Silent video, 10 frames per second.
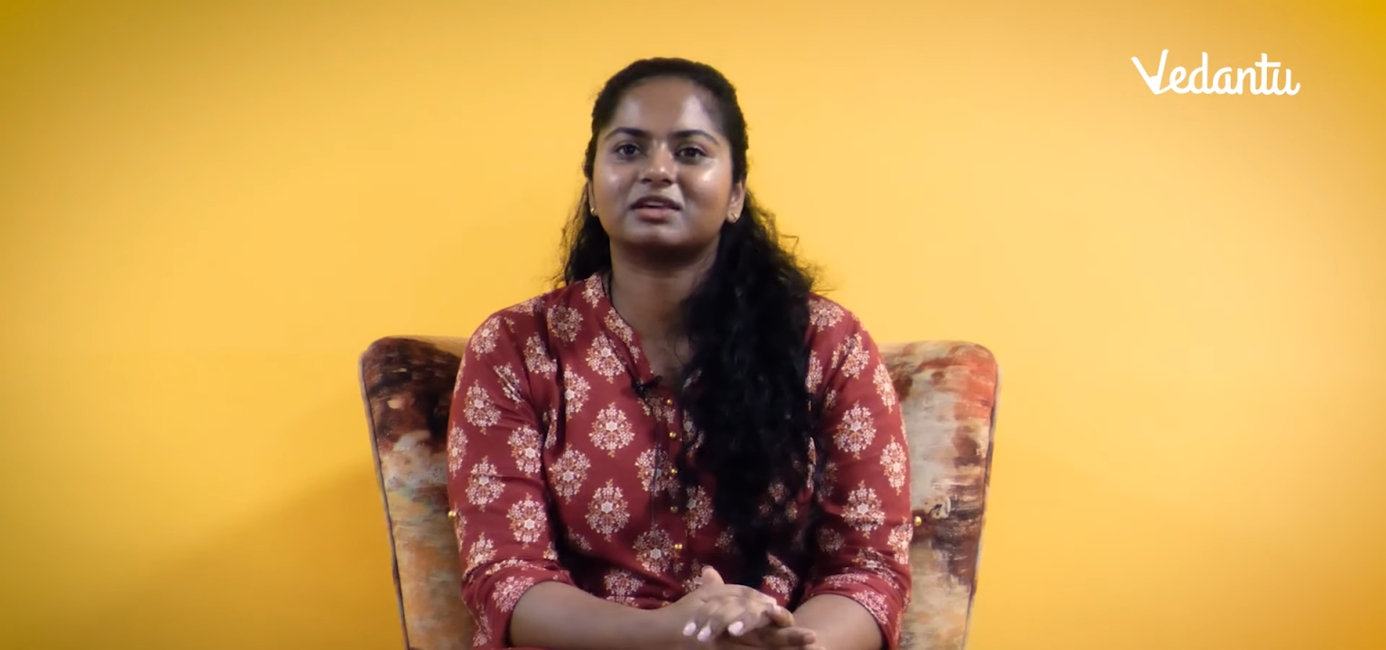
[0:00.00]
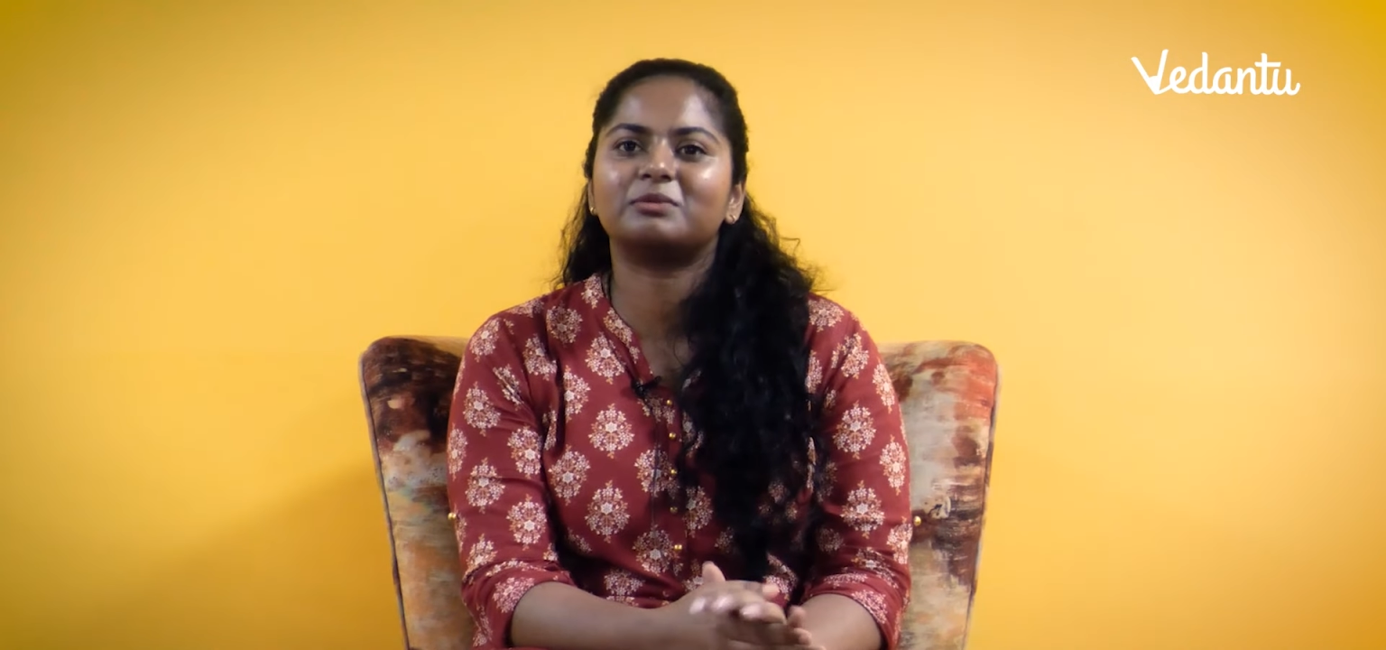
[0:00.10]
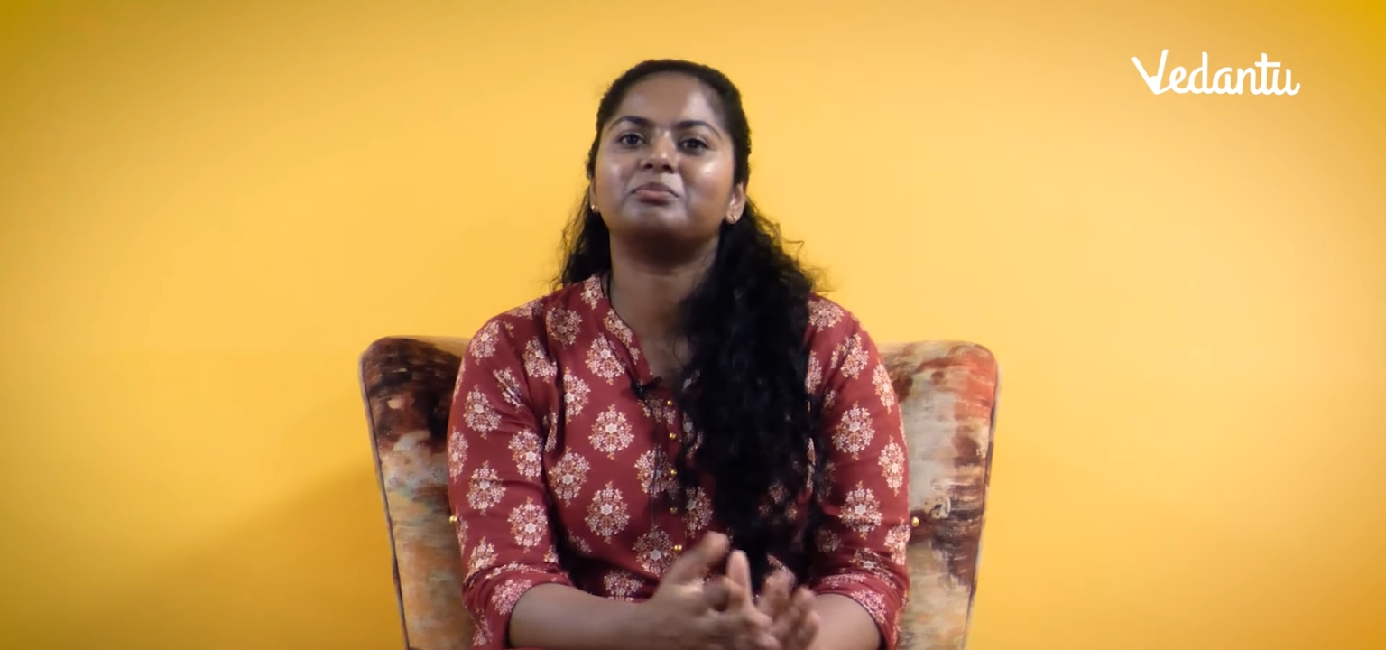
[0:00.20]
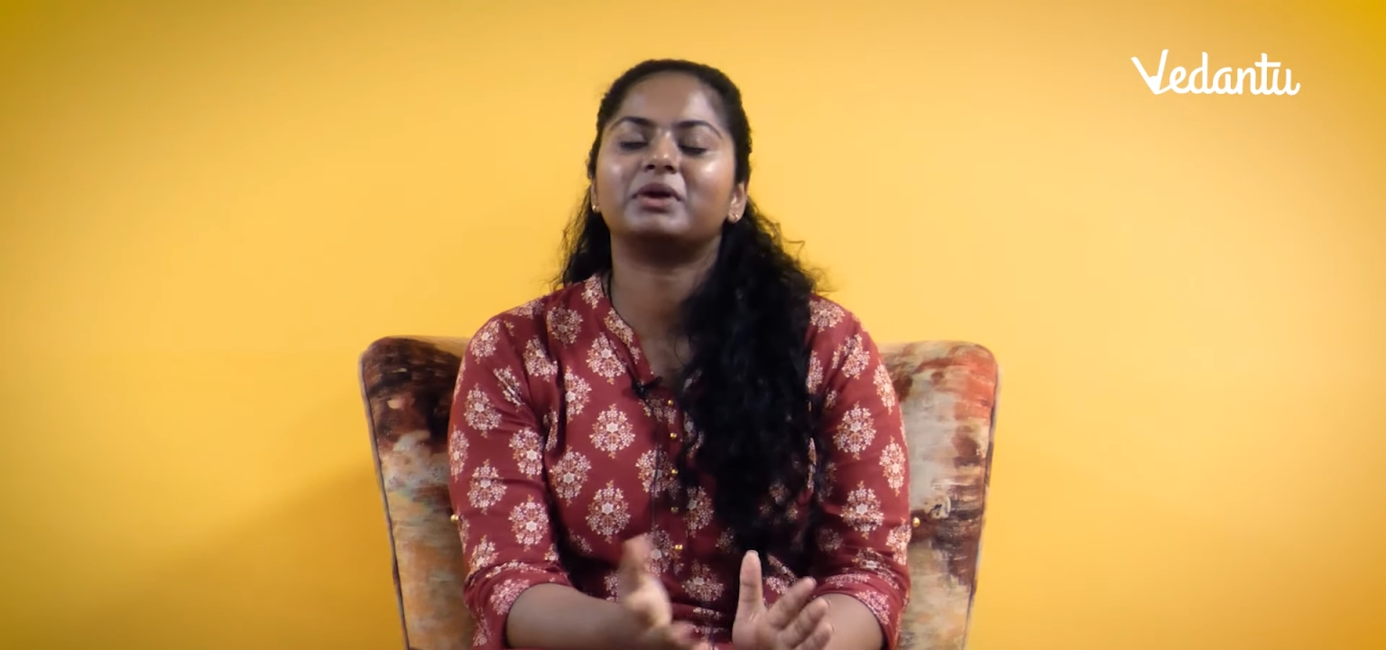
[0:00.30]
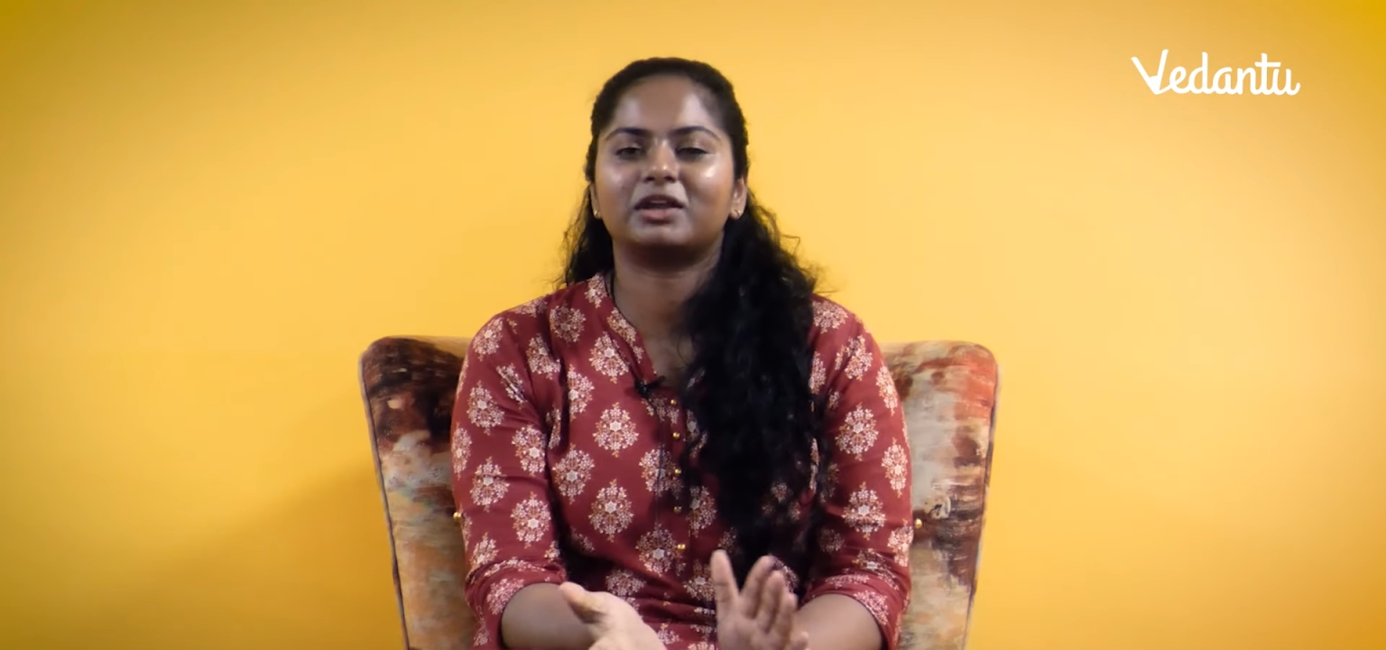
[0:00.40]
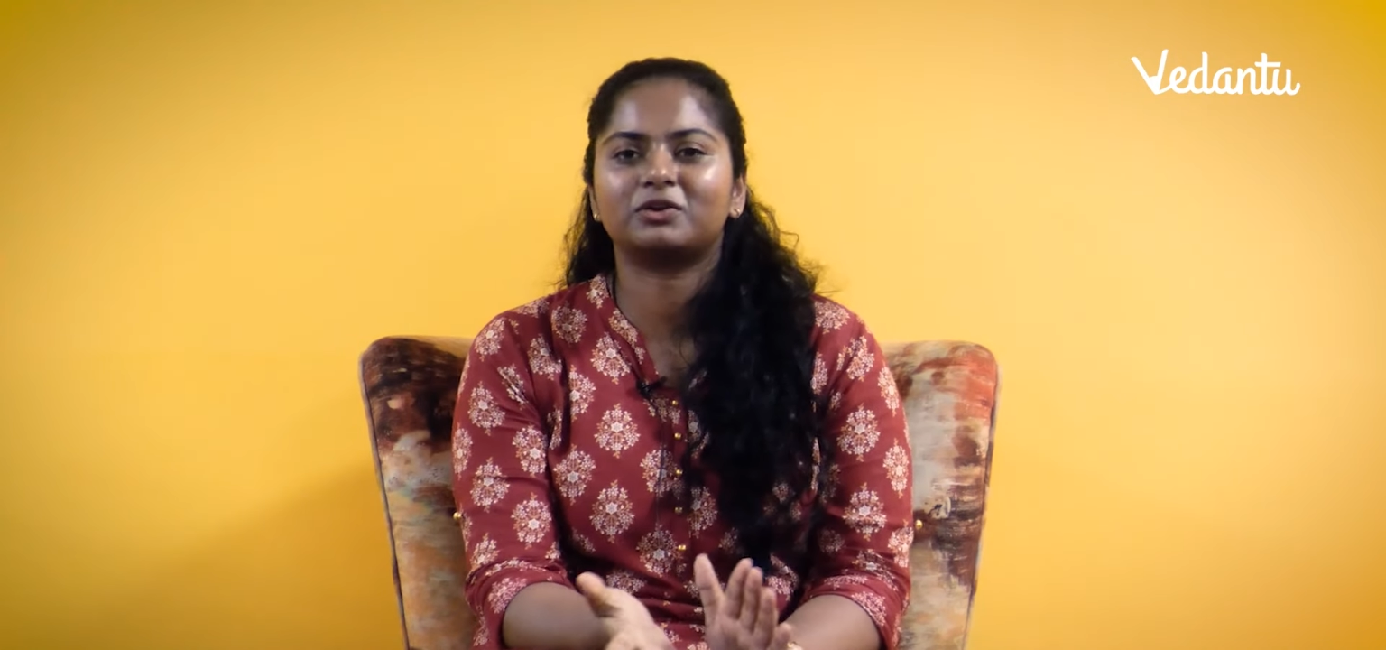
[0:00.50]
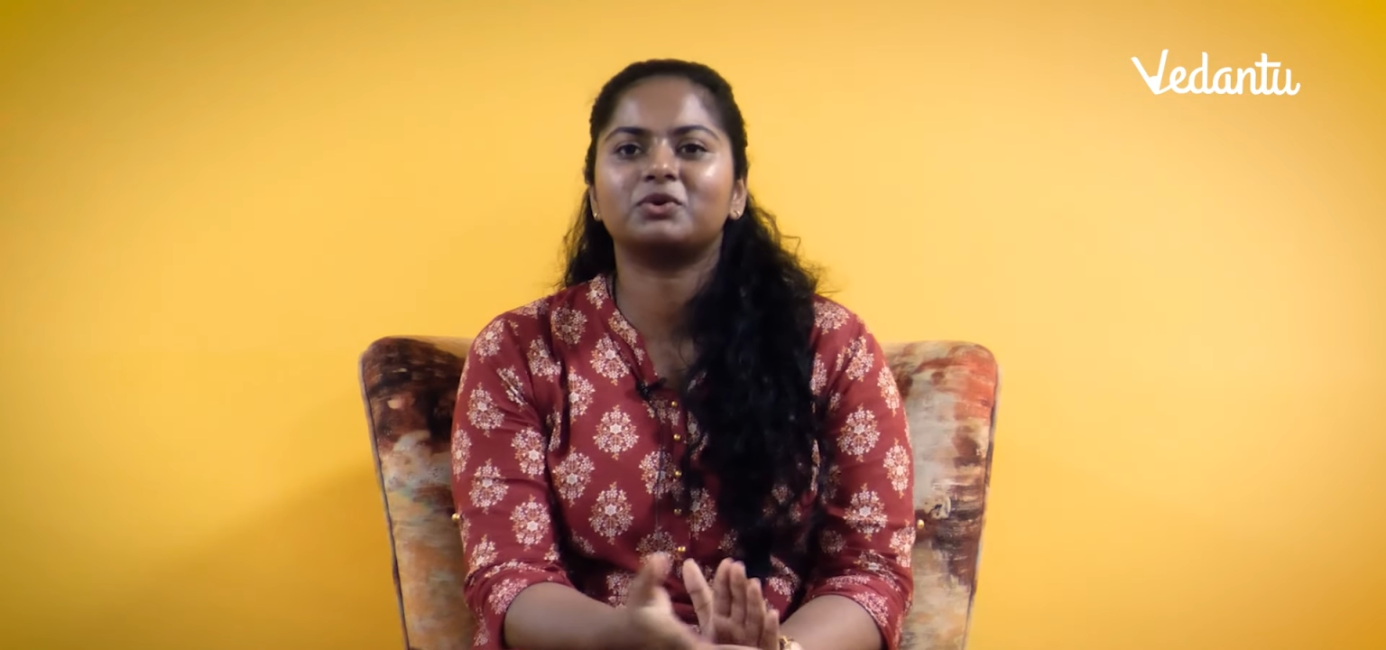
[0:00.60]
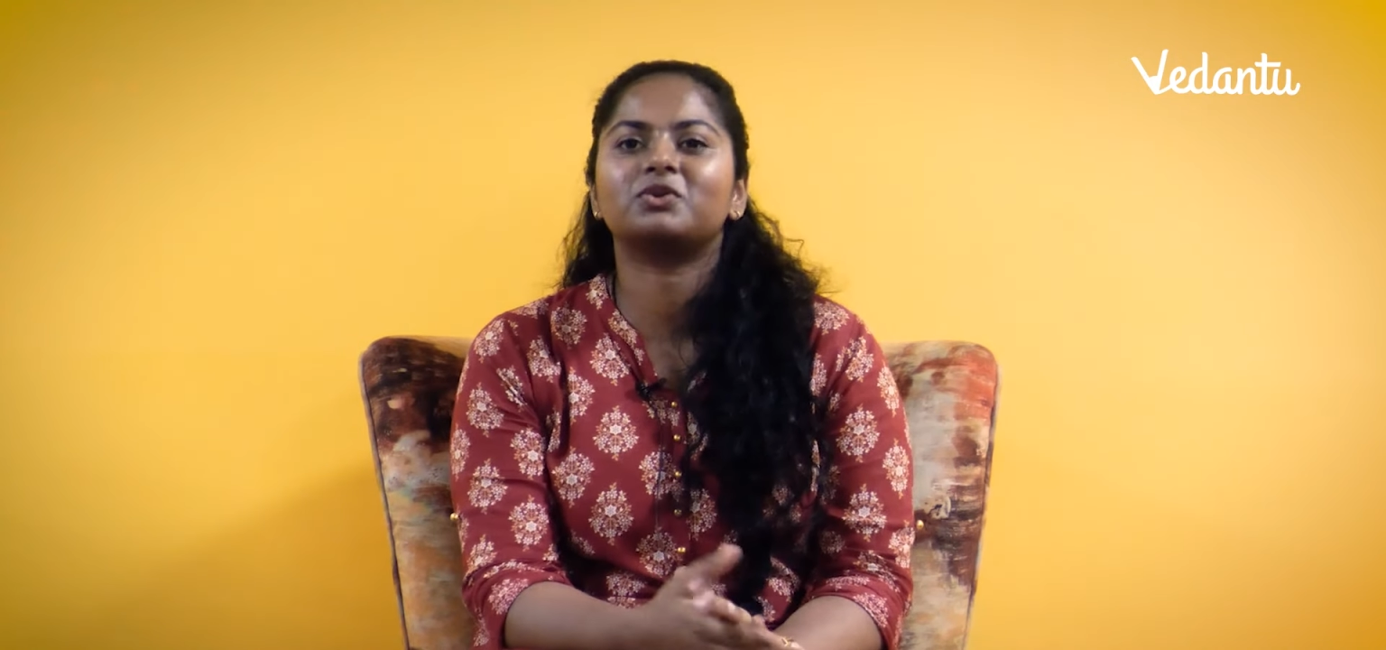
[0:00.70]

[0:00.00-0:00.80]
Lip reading: compared to,